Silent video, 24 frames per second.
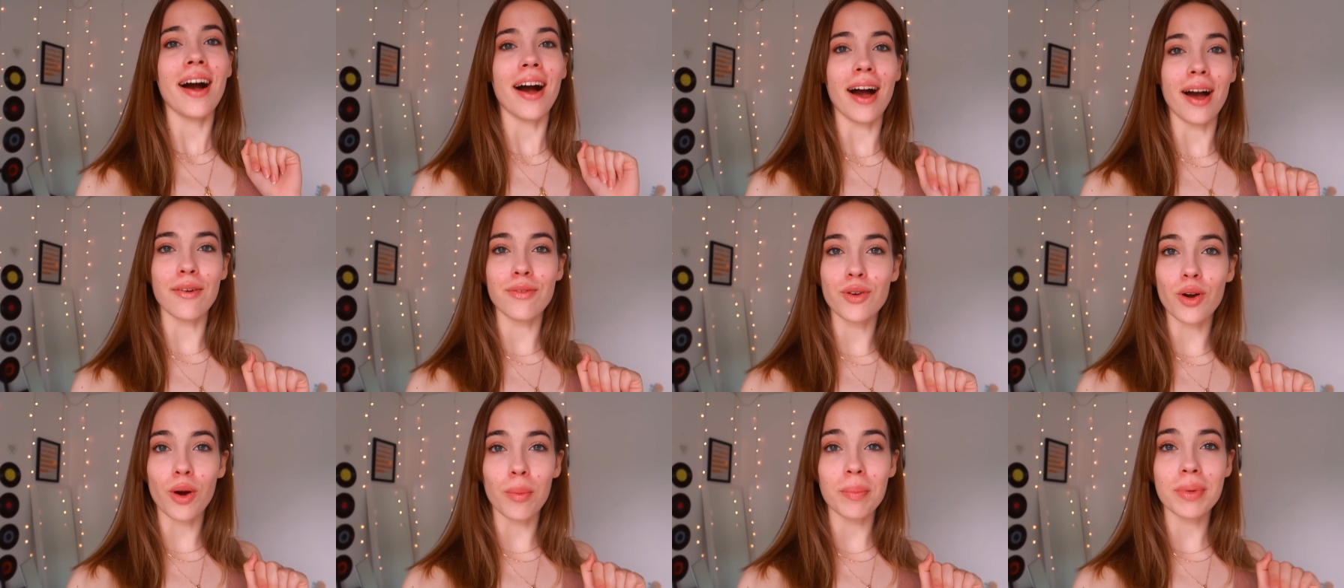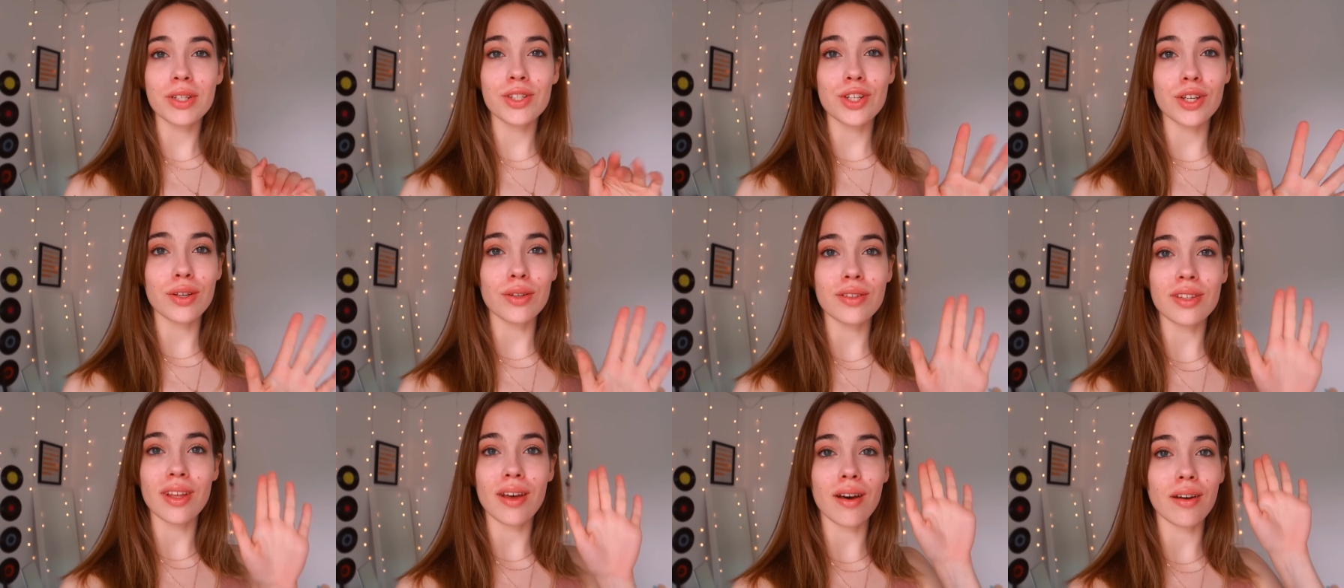I've got my
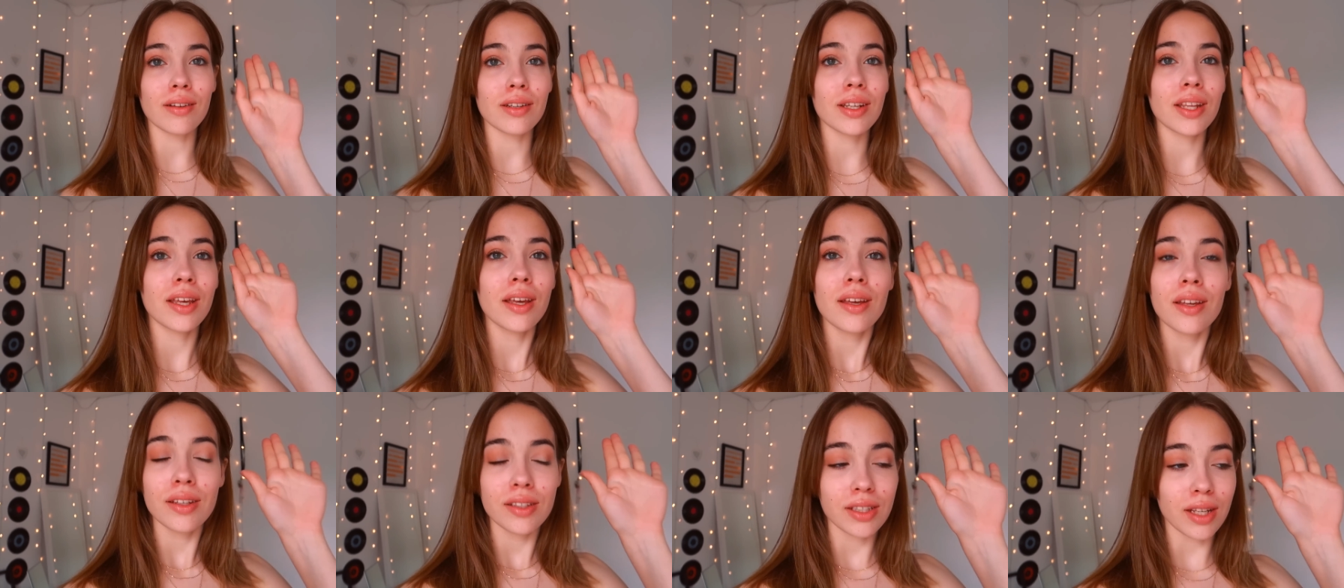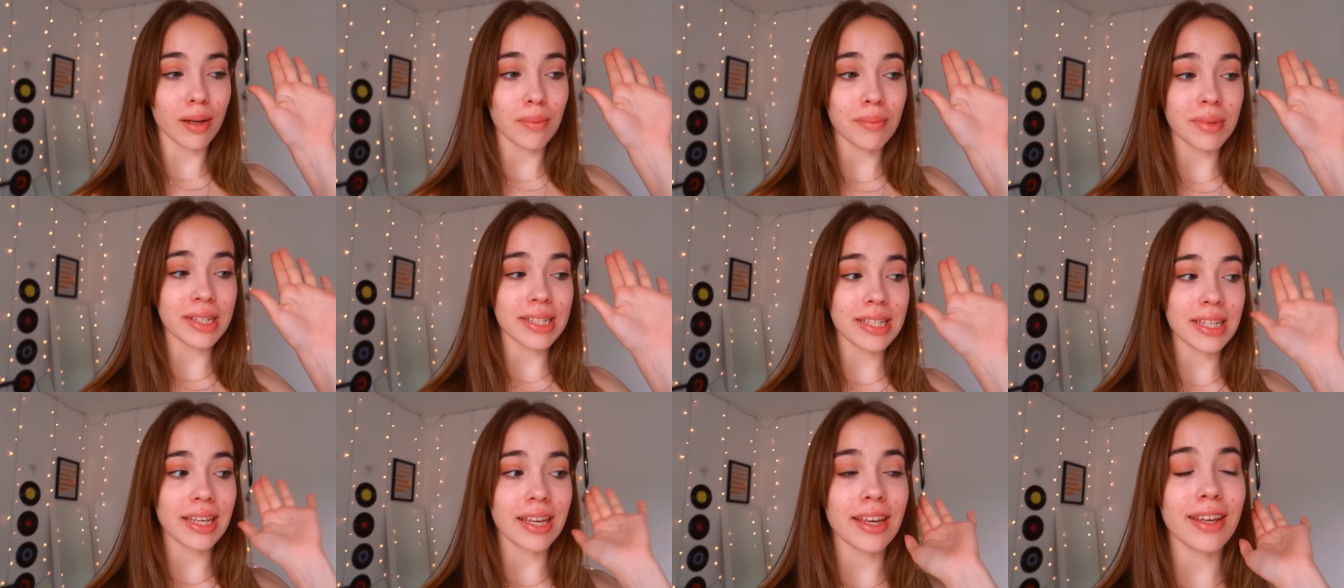shoes on, done
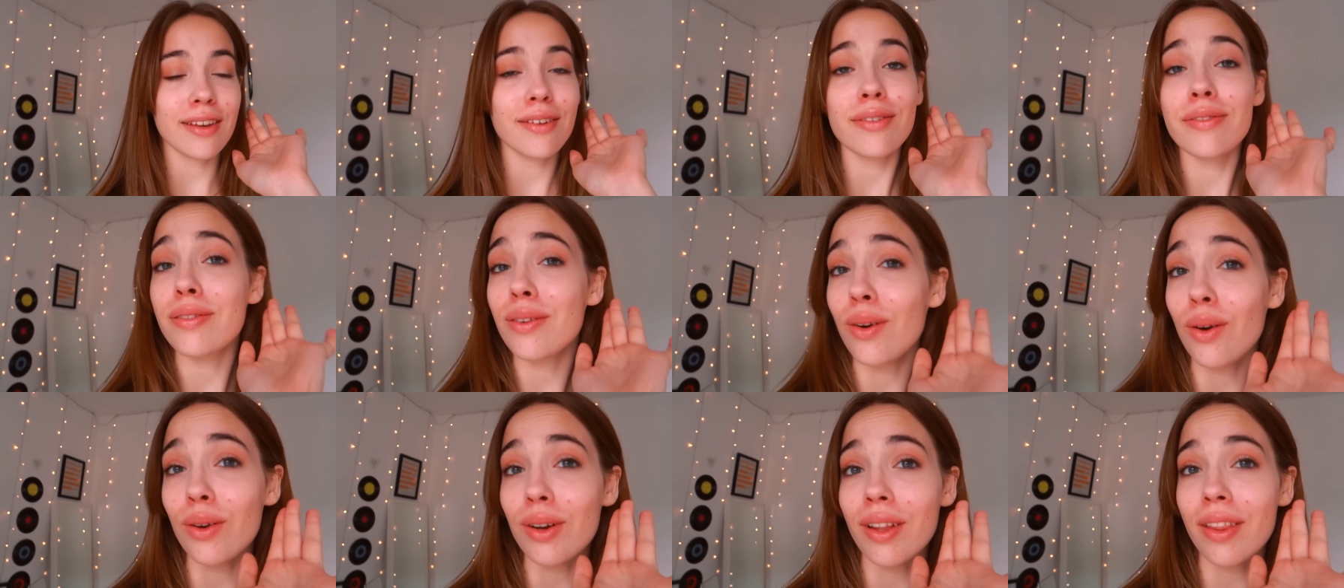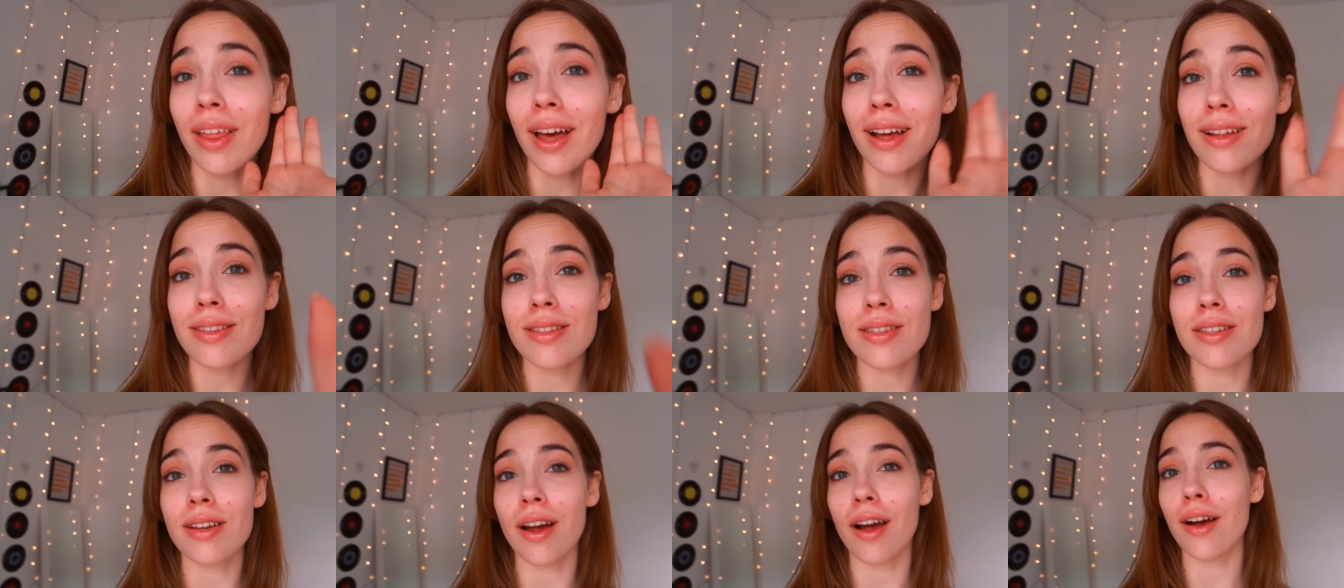my teeth, all of
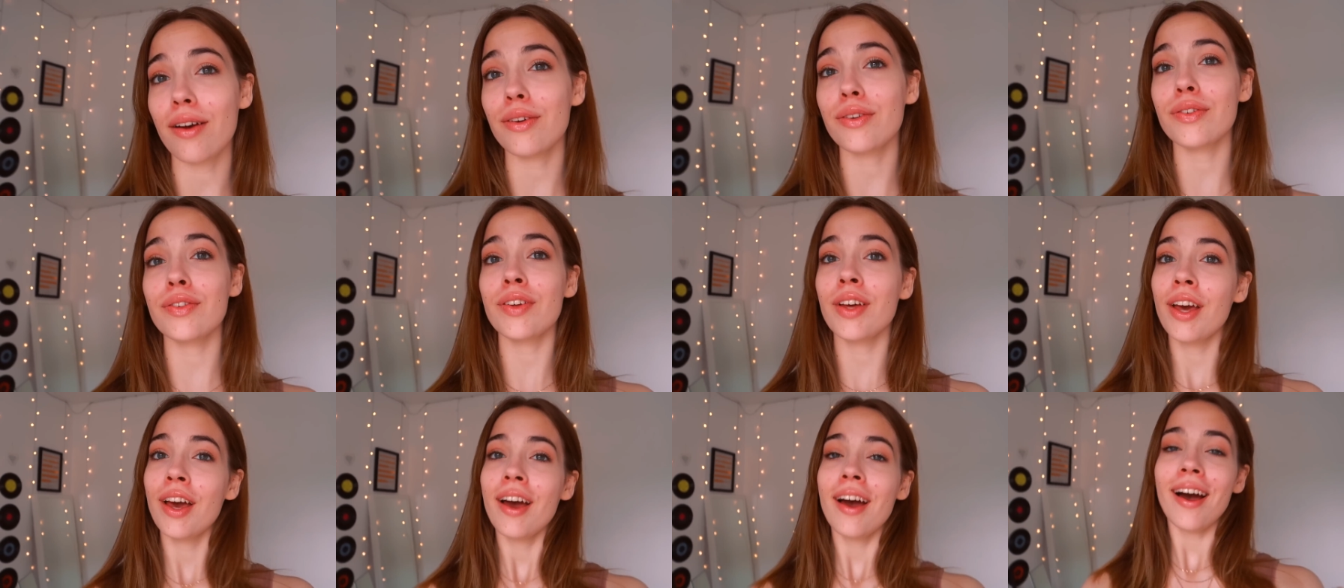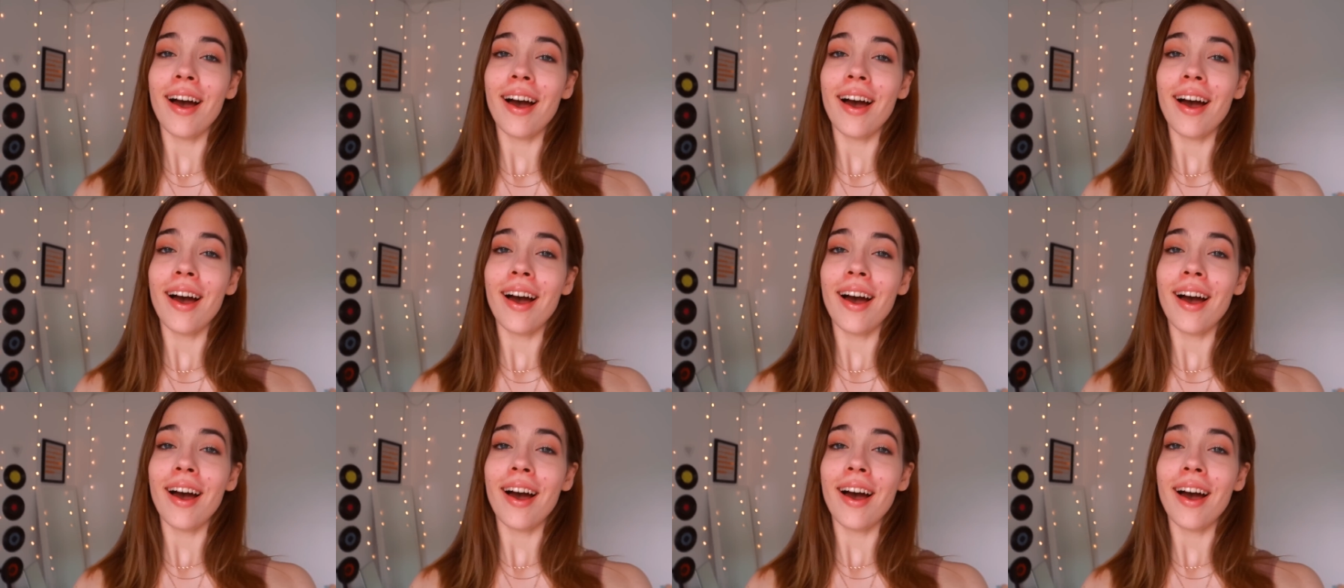that stuff,